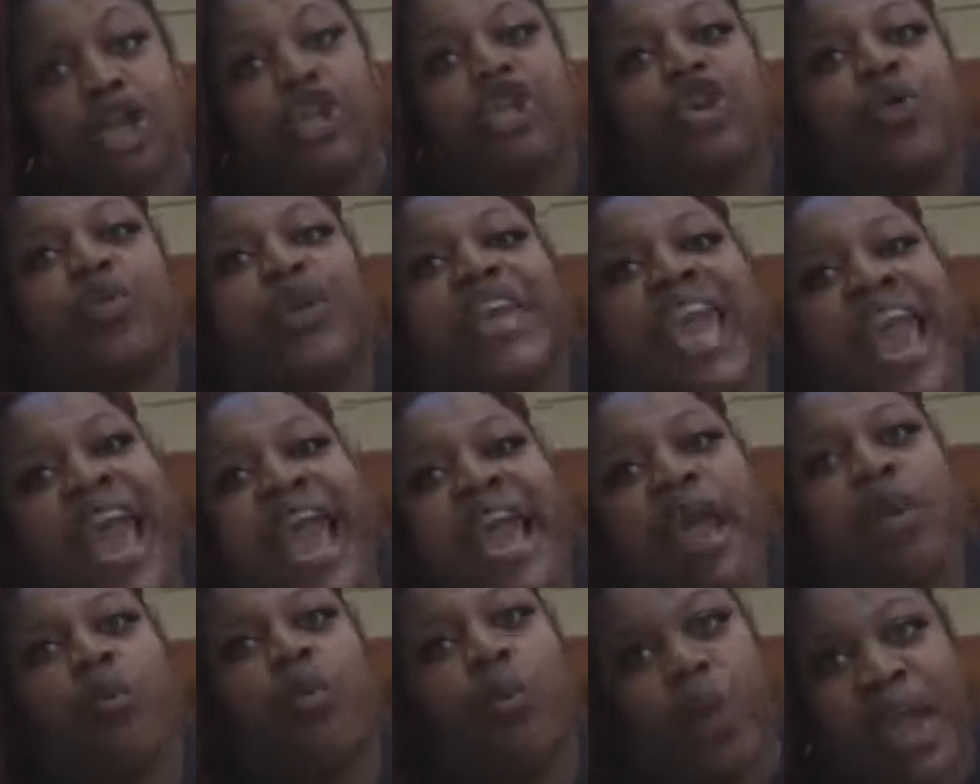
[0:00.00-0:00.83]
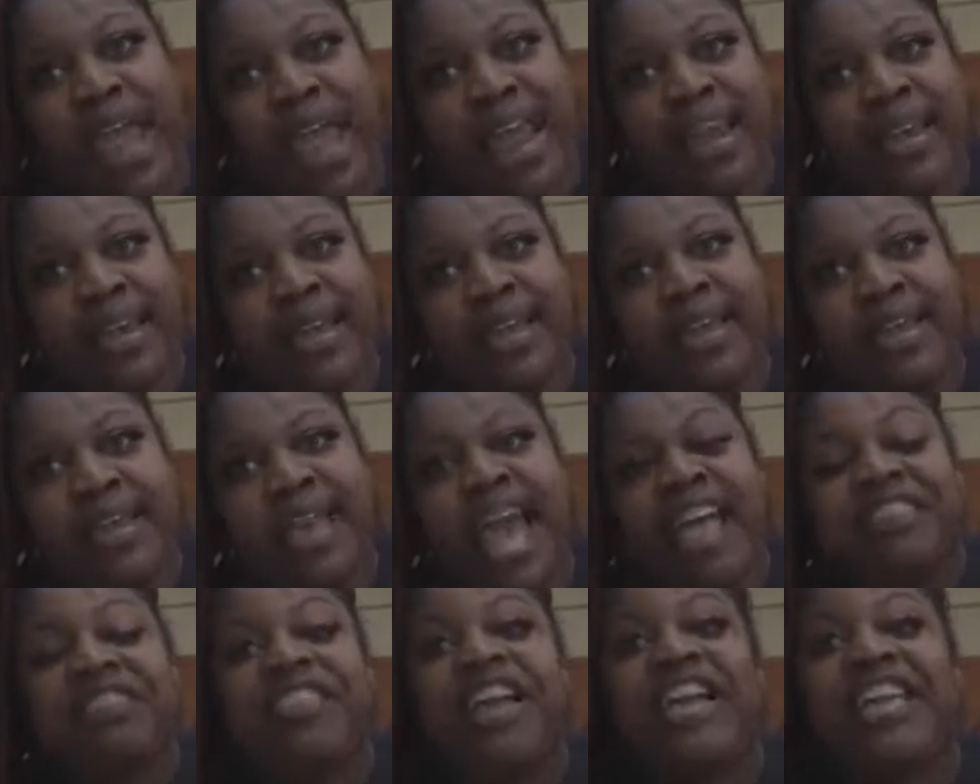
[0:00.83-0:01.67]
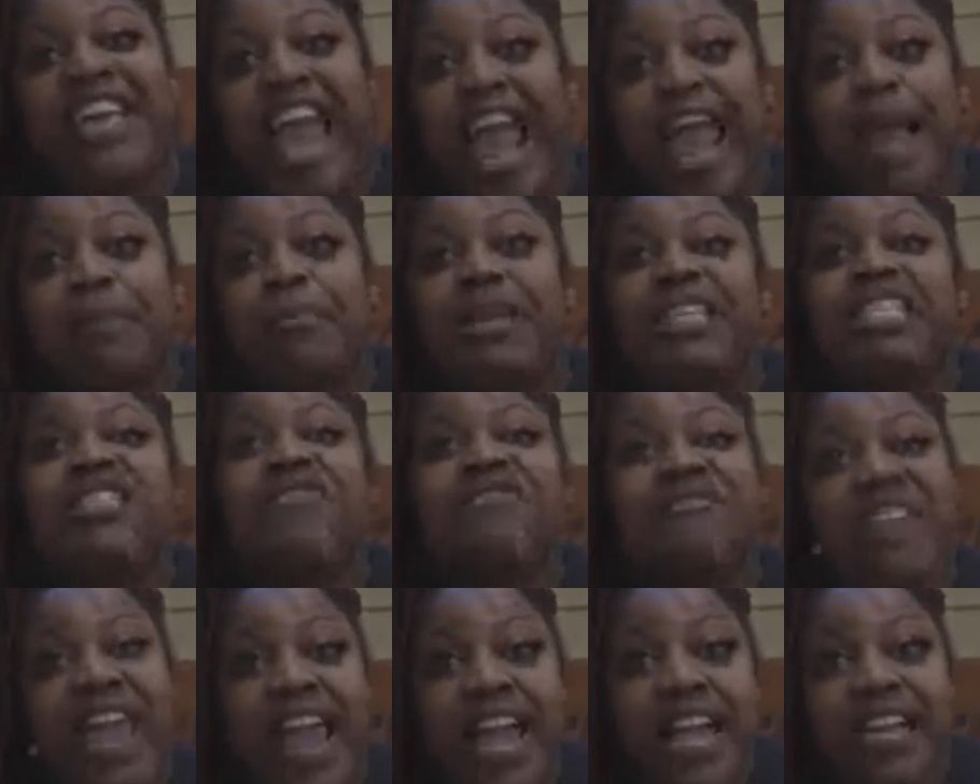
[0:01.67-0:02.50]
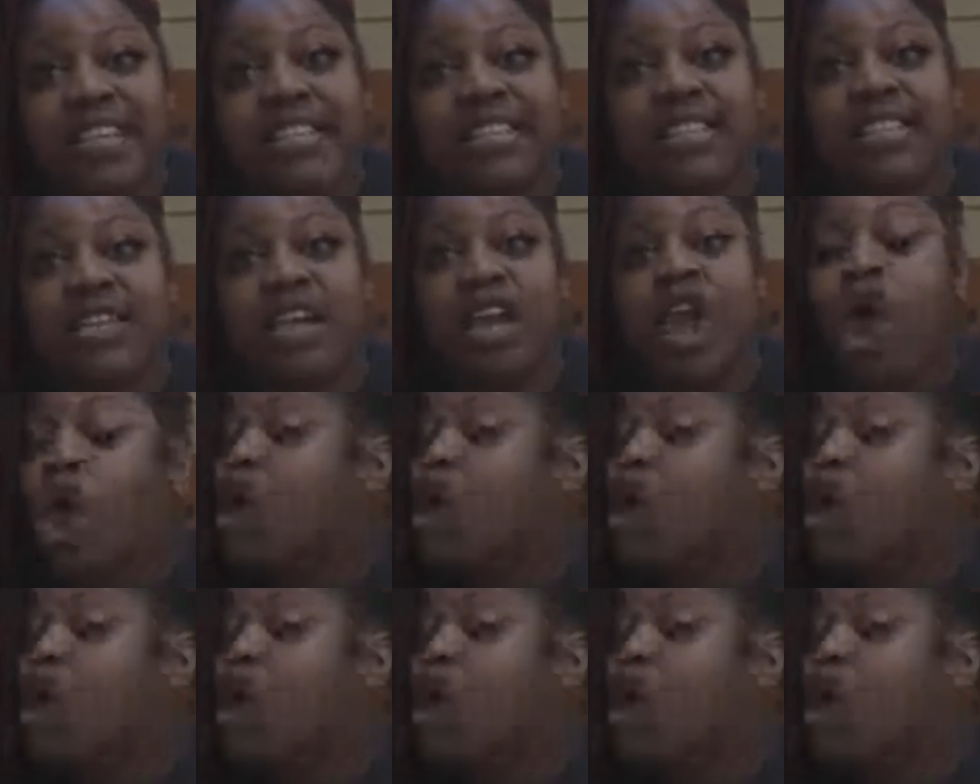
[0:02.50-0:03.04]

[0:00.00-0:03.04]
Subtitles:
You can't win. The game is fixed.